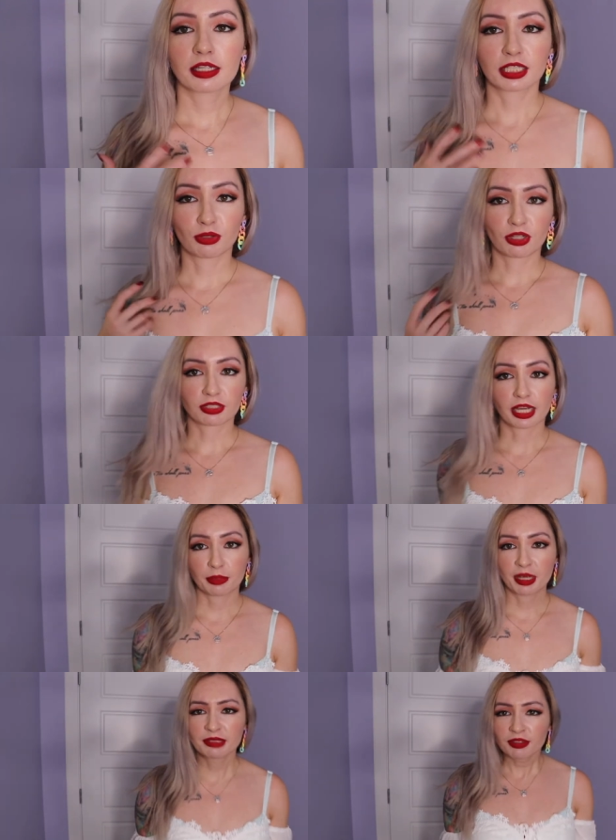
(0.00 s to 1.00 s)
that's what it looks like.
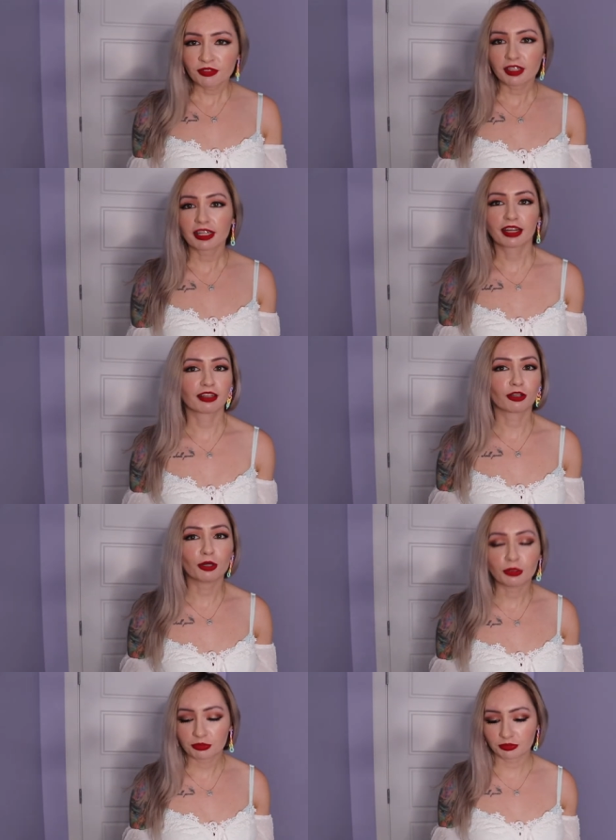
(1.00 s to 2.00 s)
It makes me feel like a
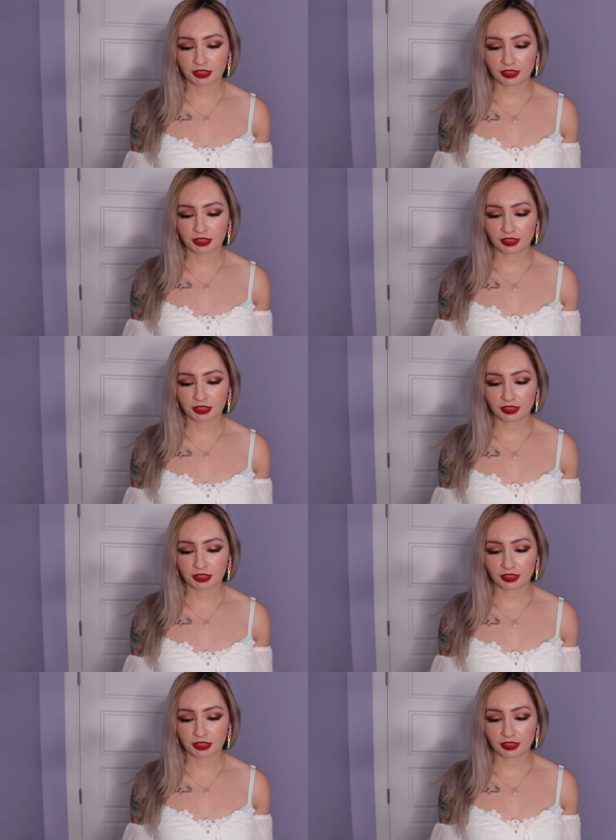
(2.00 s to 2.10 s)
little,